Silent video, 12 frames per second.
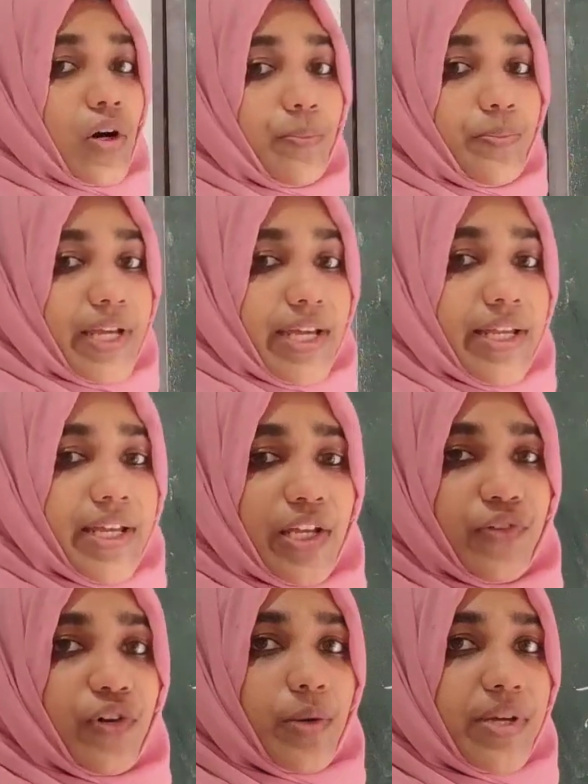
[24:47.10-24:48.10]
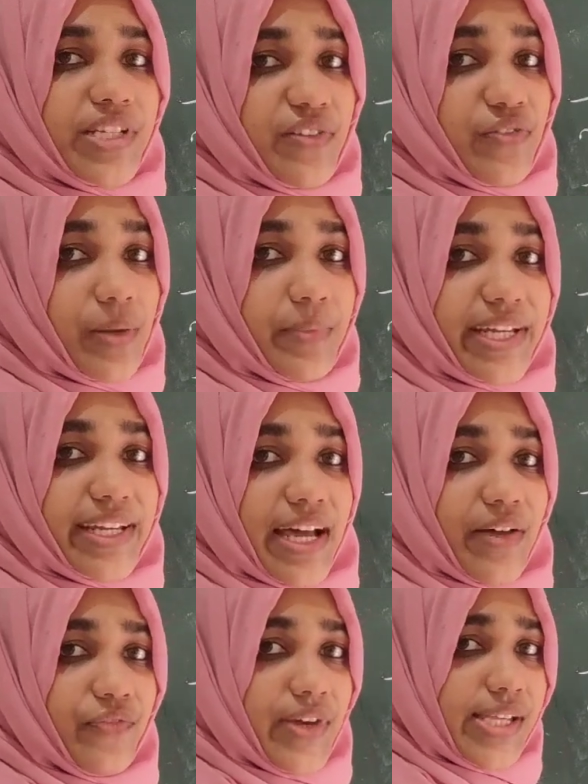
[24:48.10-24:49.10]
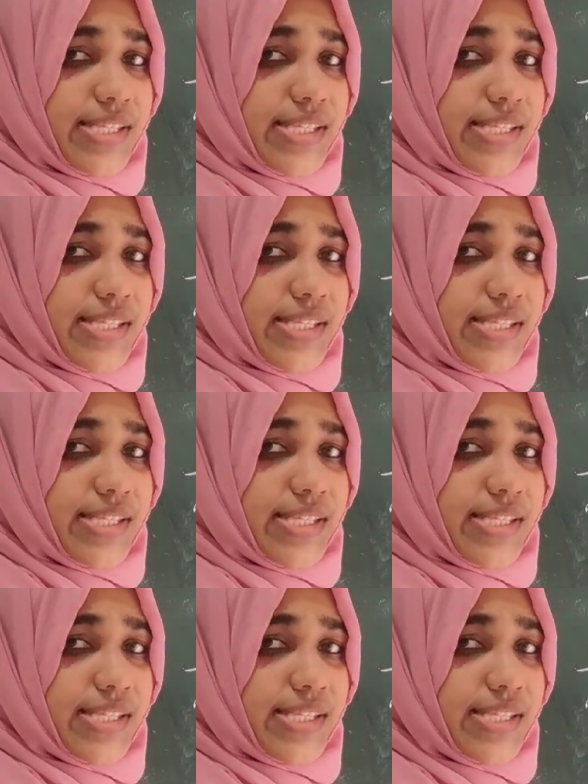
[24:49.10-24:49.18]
obtaining information from a graph